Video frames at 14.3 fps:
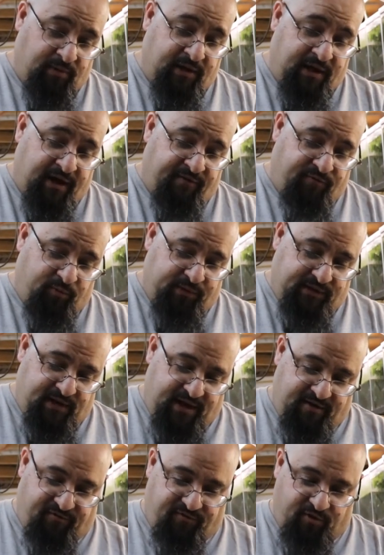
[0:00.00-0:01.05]
Be careful with the
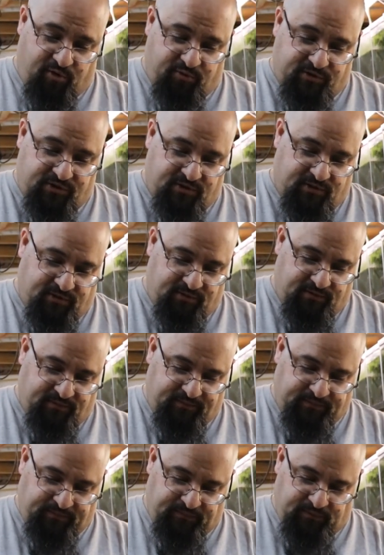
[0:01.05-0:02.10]
knife, folks.
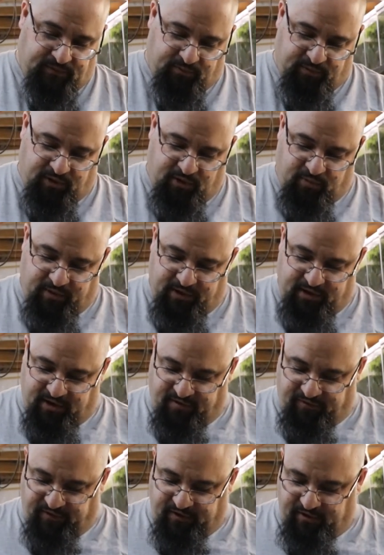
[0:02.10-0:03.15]
We don't want to
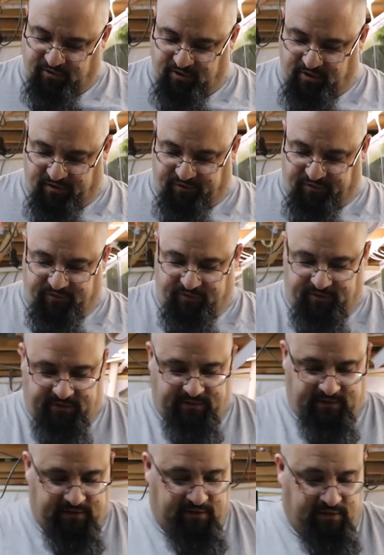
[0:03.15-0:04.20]
cut our finger off.
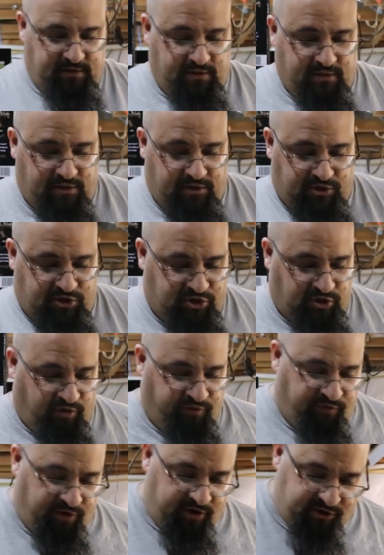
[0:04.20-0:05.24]
So
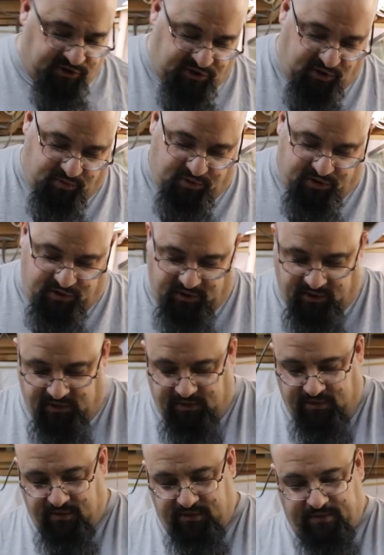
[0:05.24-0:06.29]
far, so good.
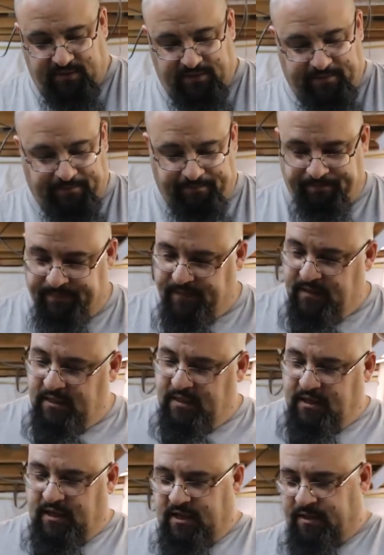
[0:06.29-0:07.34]

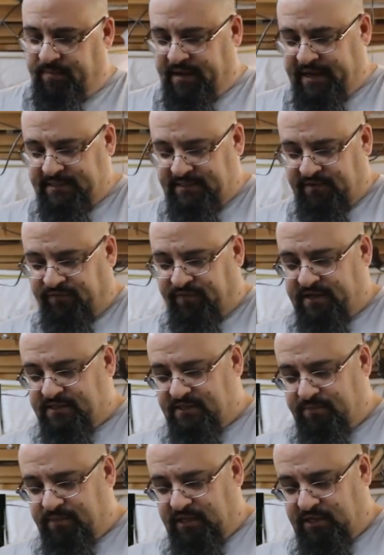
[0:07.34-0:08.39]
Um, I did find
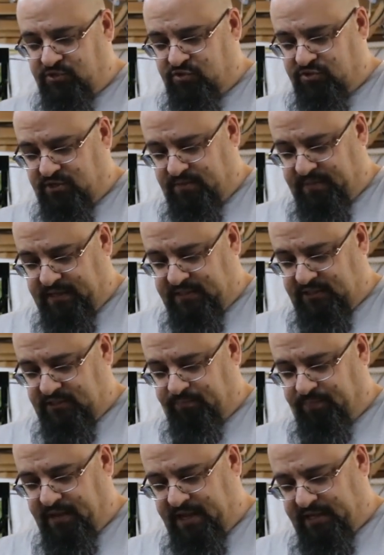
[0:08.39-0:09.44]
something interesting about this
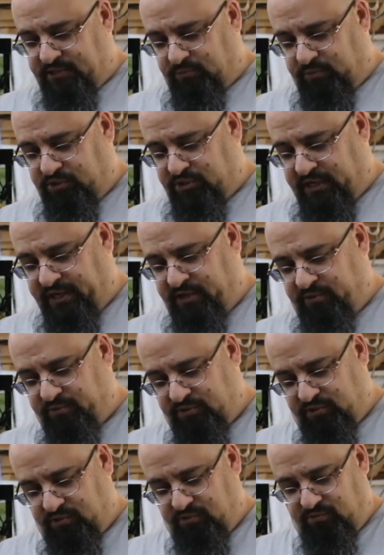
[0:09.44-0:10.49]
box, which I don't
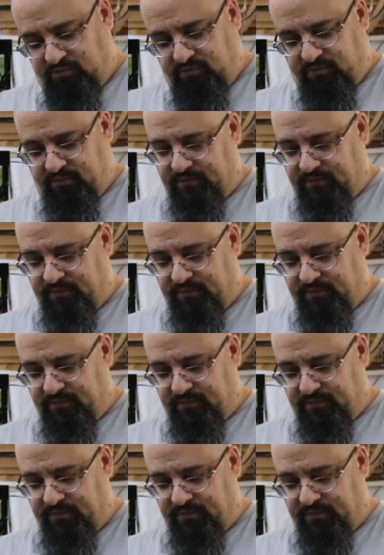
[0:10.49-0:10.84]
do.